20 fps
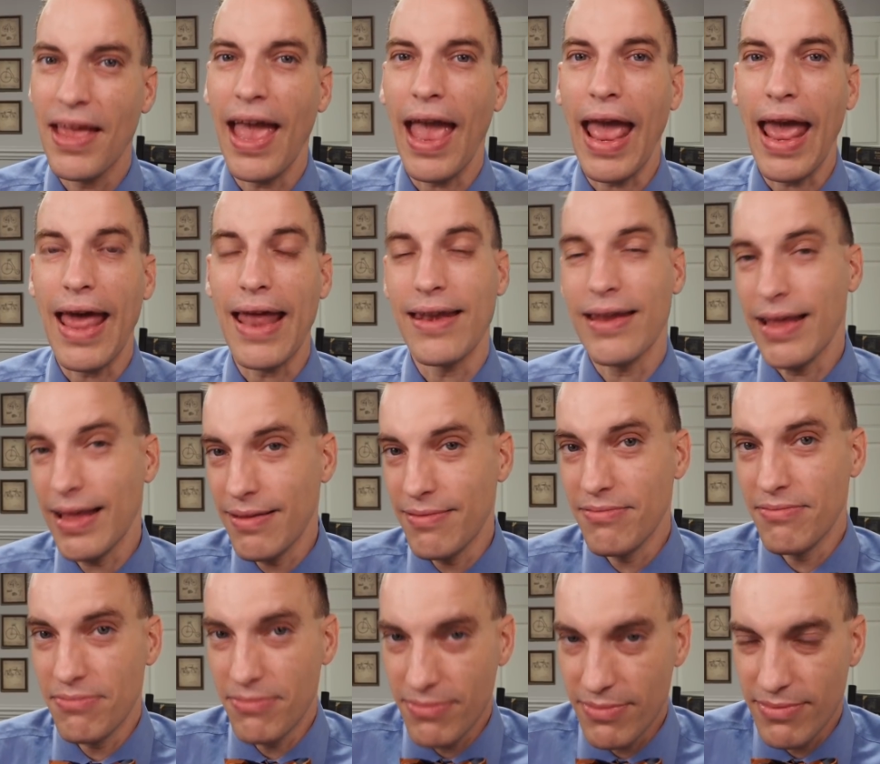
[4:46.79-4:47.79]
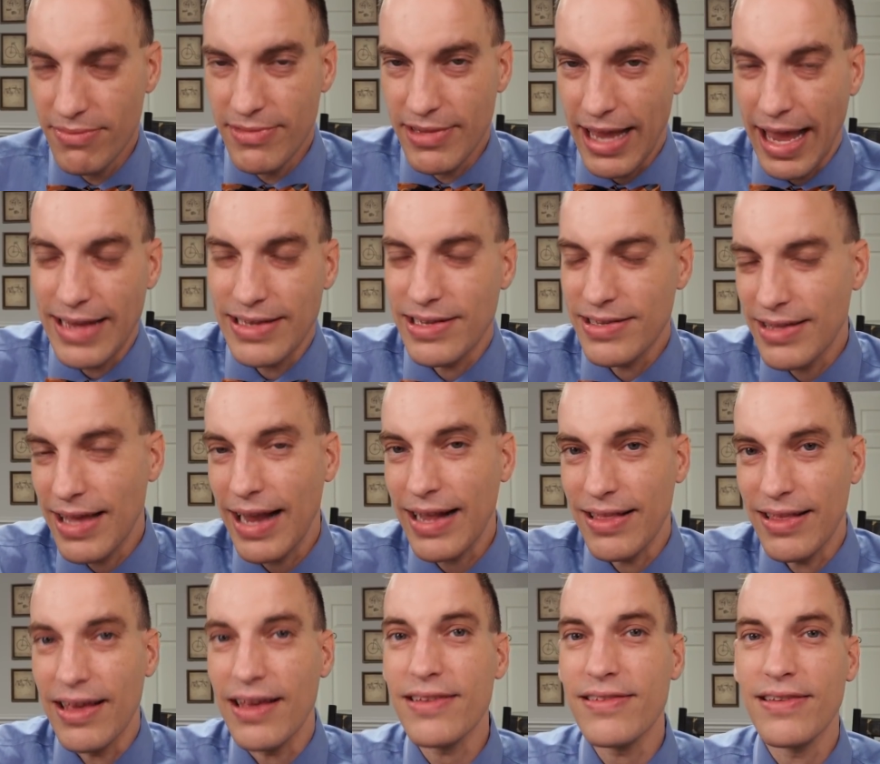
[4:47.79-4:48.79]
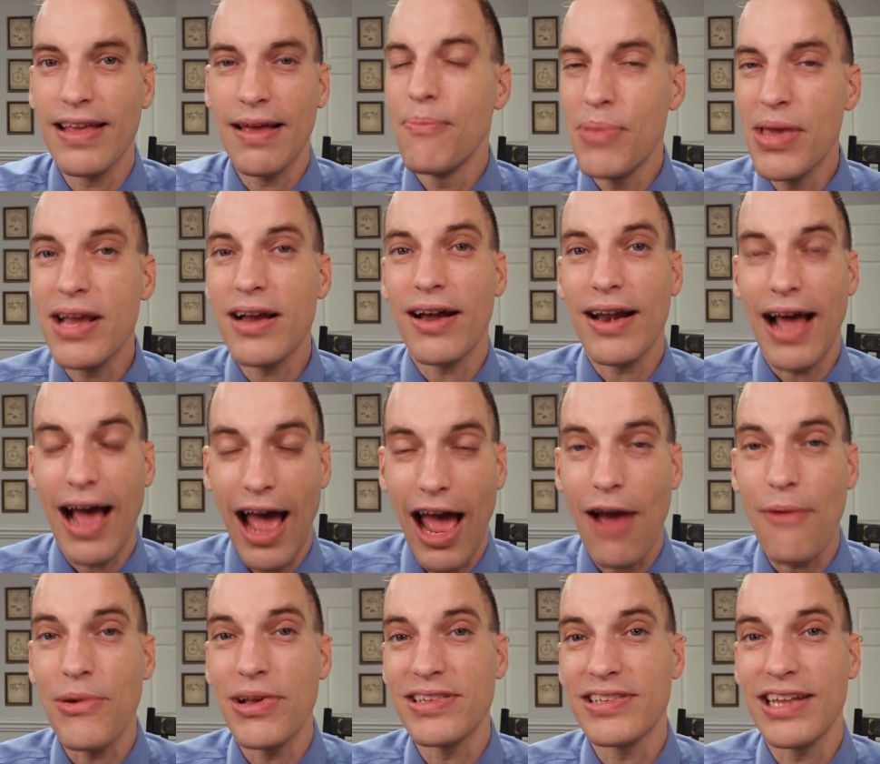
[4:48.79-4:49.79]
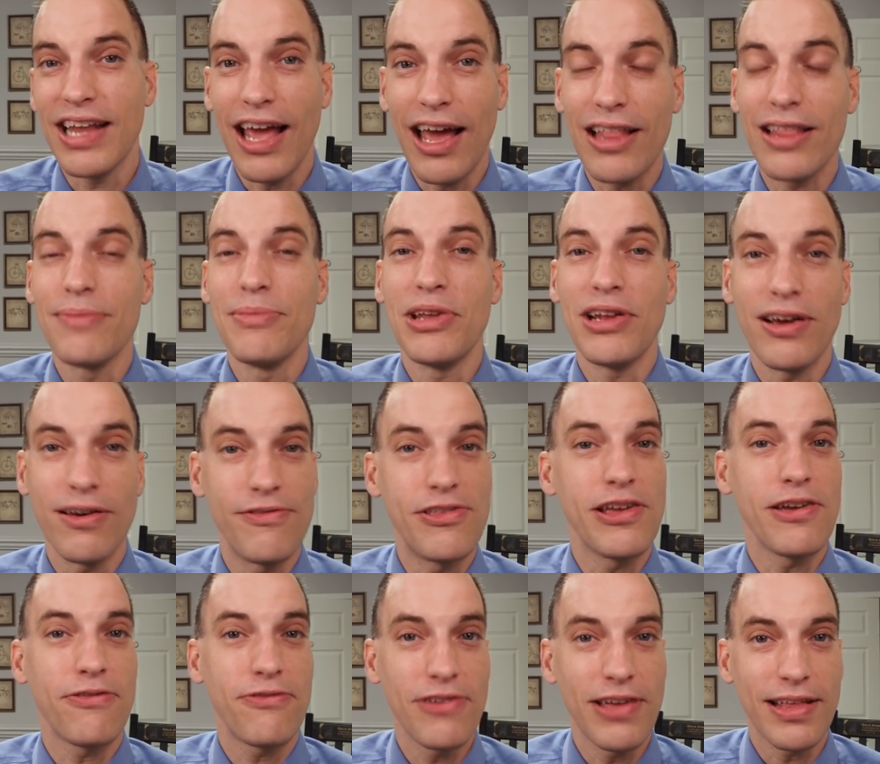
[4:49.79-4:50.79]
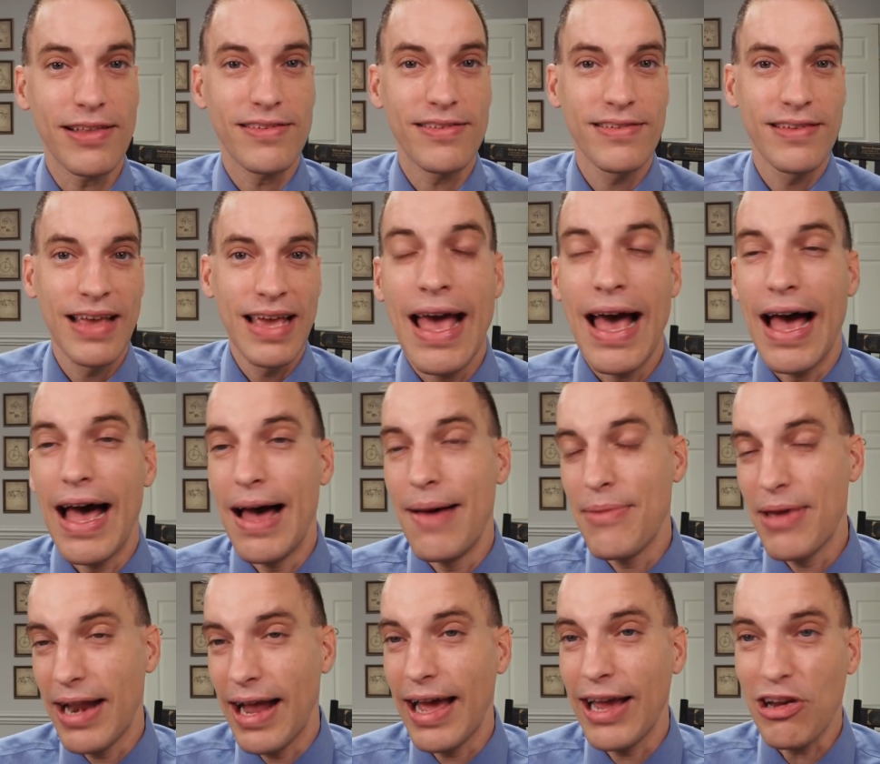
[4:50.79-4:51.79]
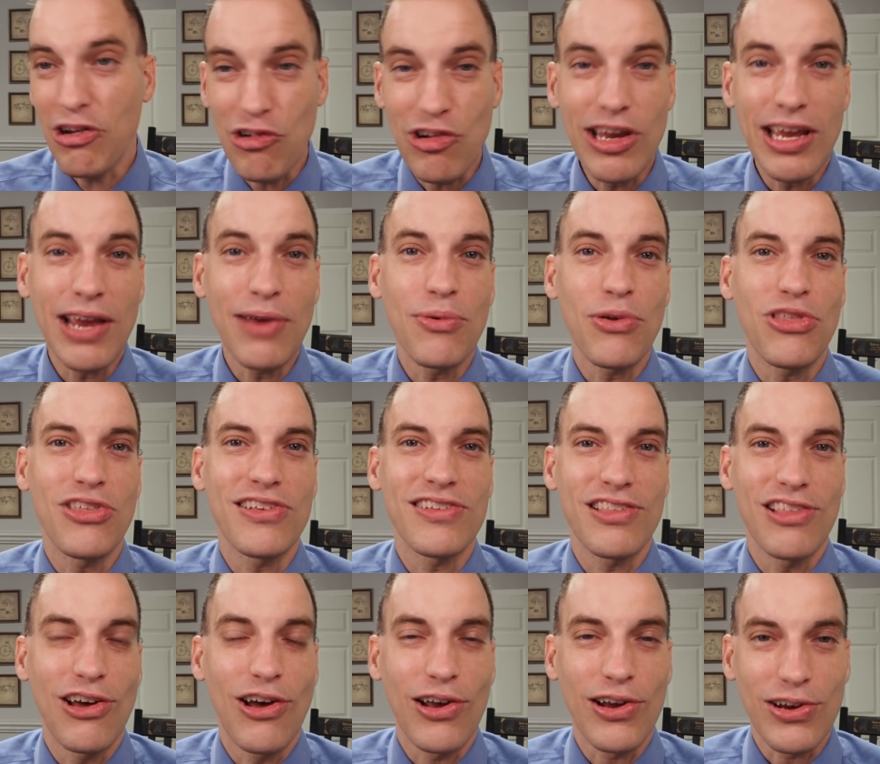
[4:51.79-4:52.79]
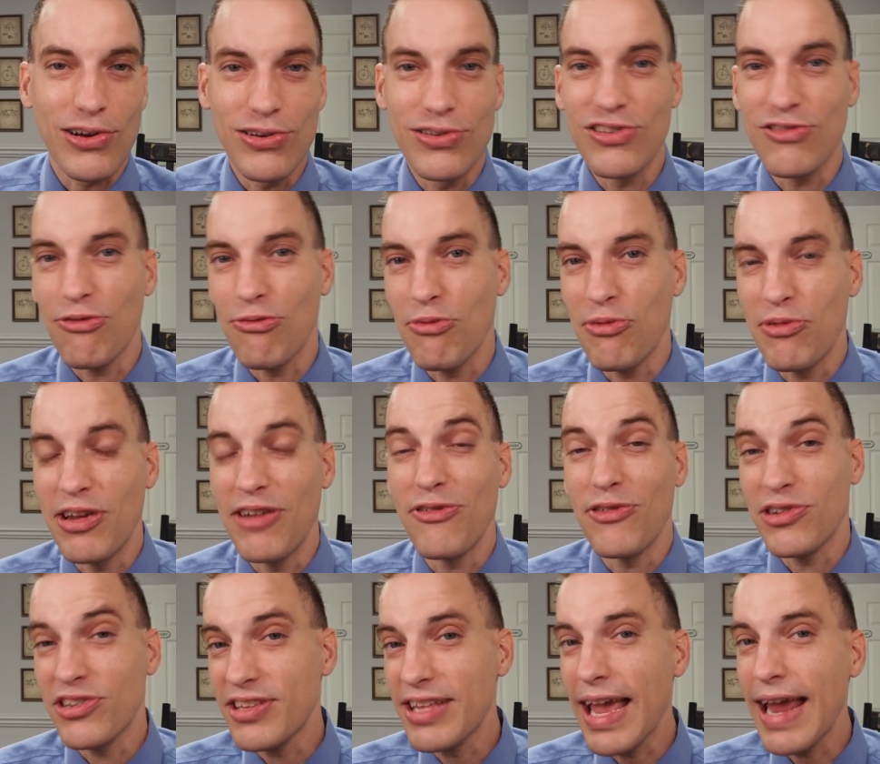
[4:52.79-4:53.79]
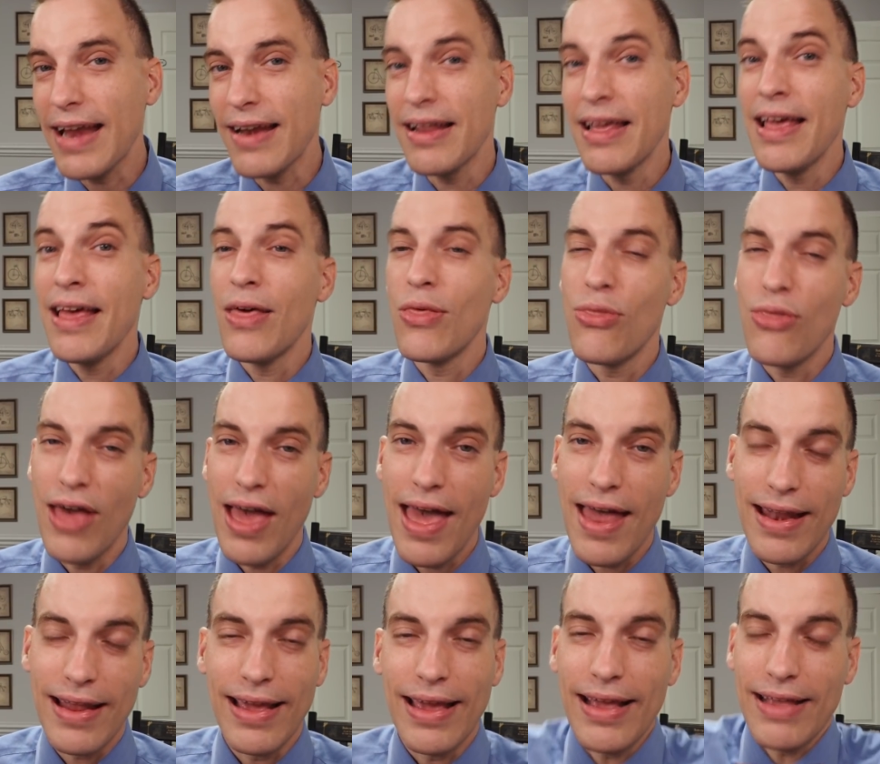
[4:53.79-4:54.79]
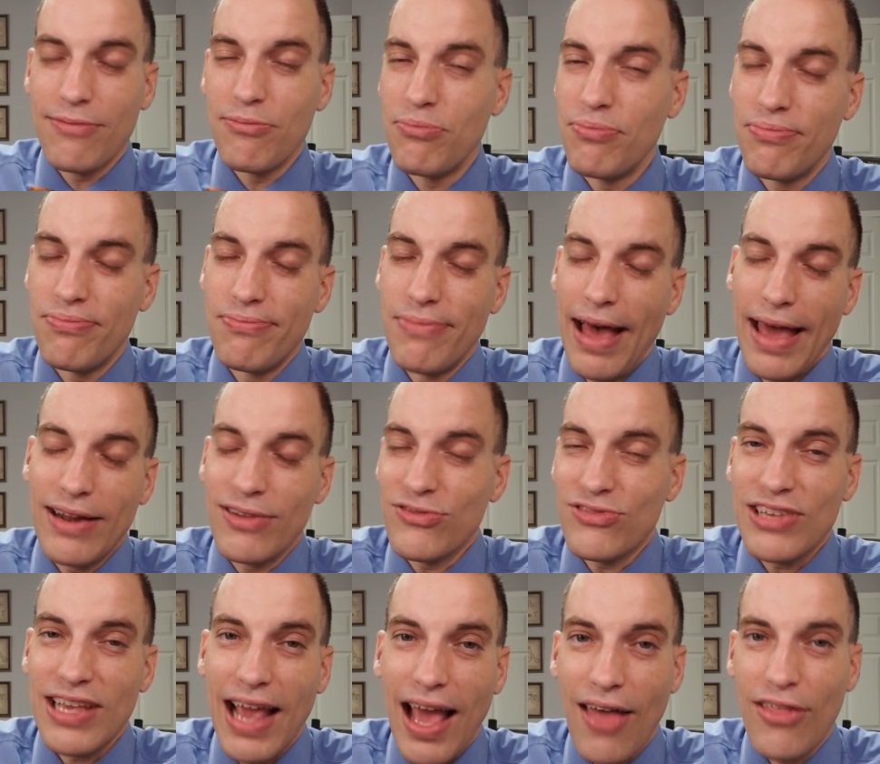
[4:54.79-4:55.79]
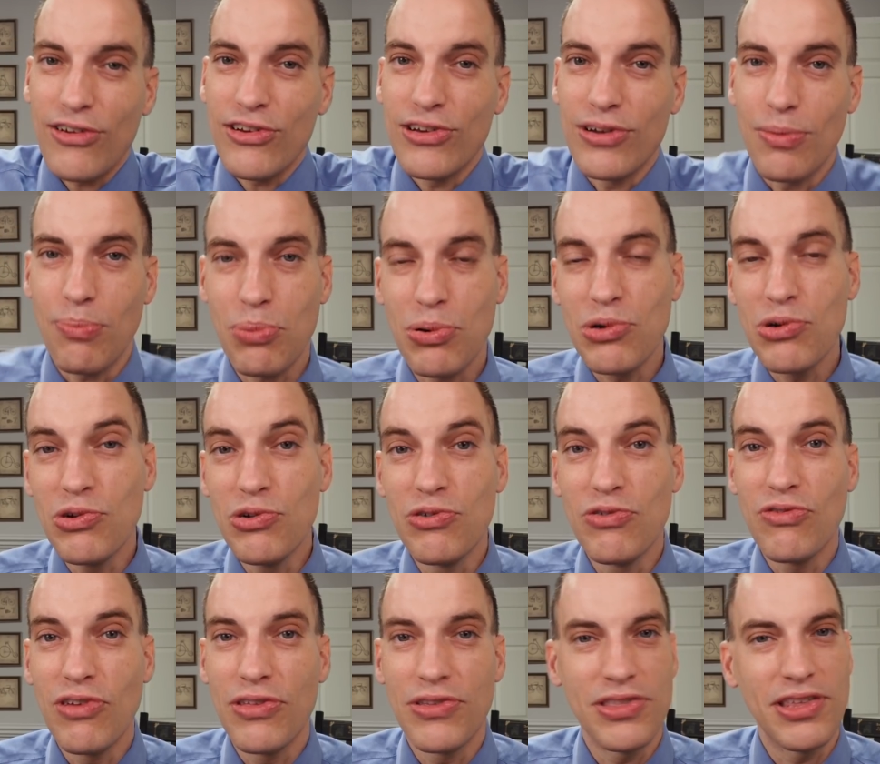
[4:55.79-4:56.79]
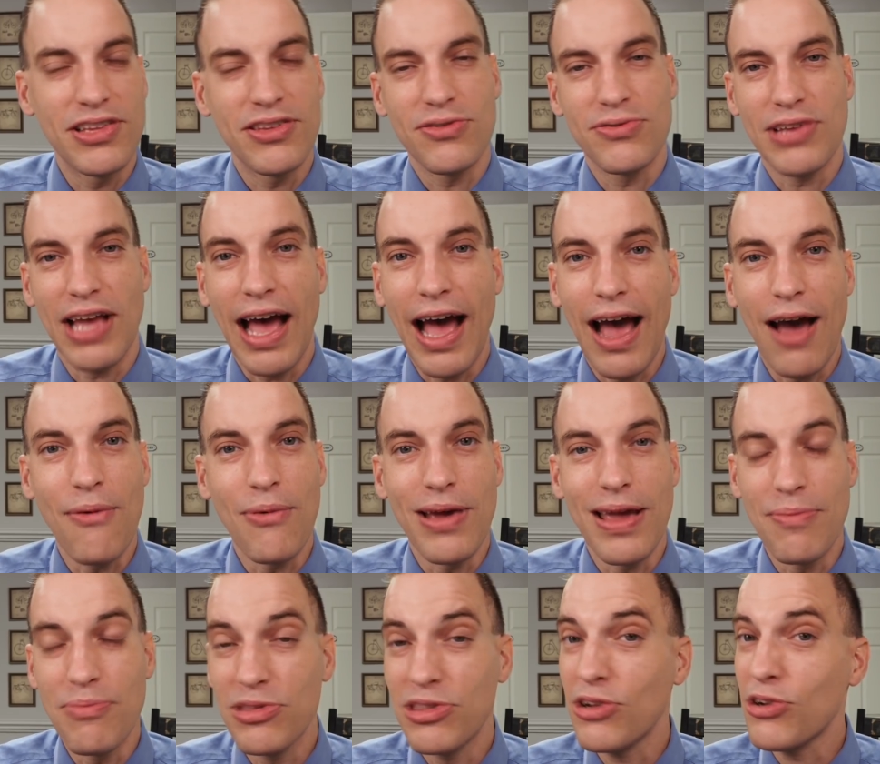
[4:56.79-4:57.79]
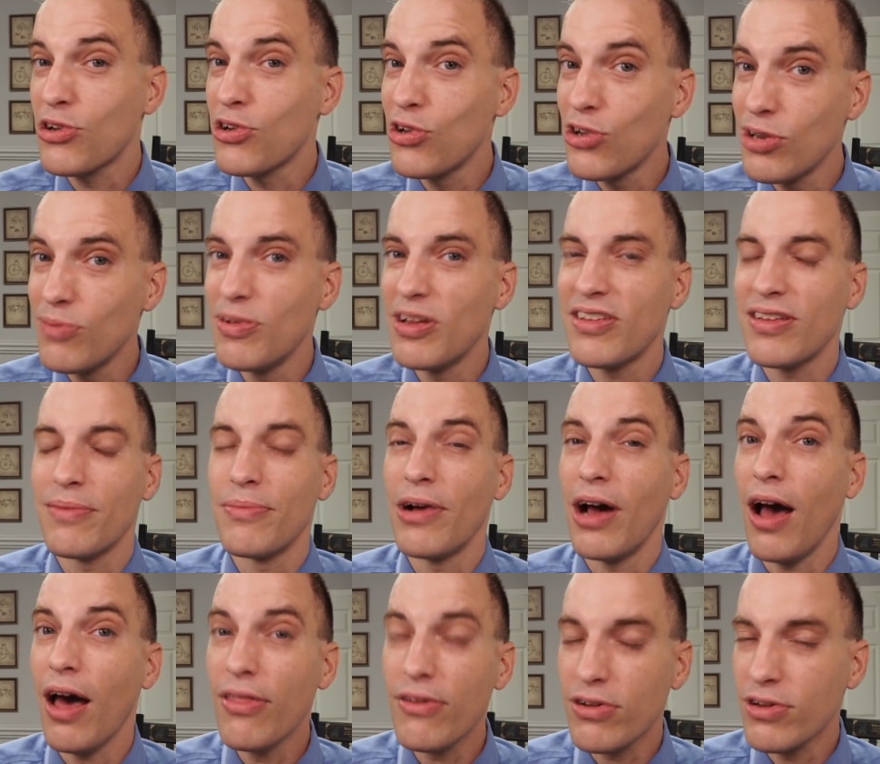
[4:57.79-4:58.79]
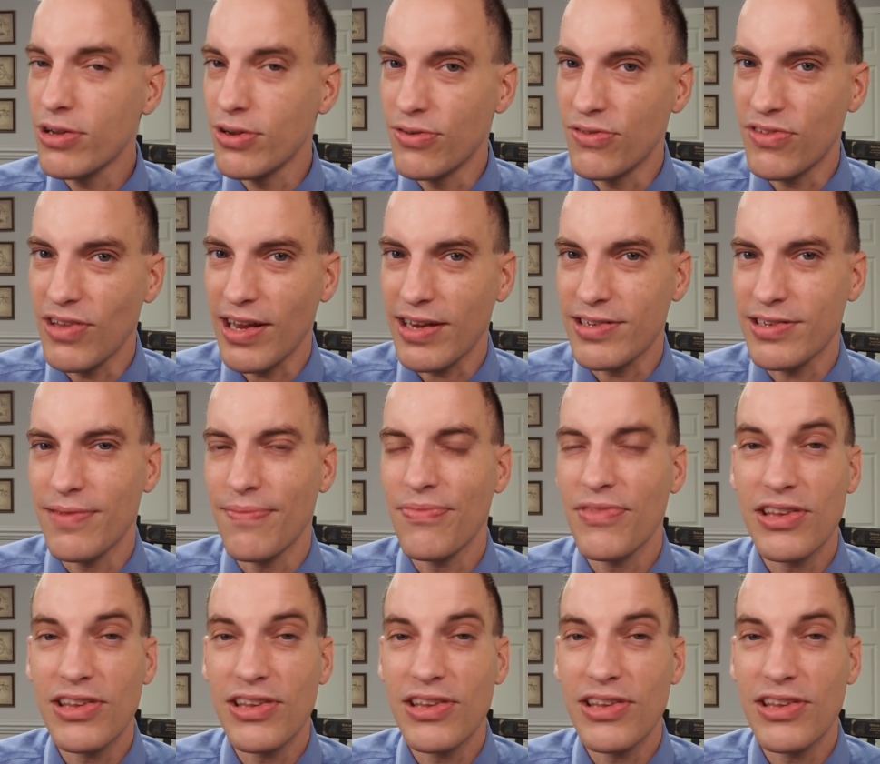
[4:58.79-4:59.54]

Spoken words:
And in cases like this, being on a highway is an element of the offense. And I agree with this lawyer who's from a different state that I don't see how they're going to prove that this was a highway, but there could be some other code section.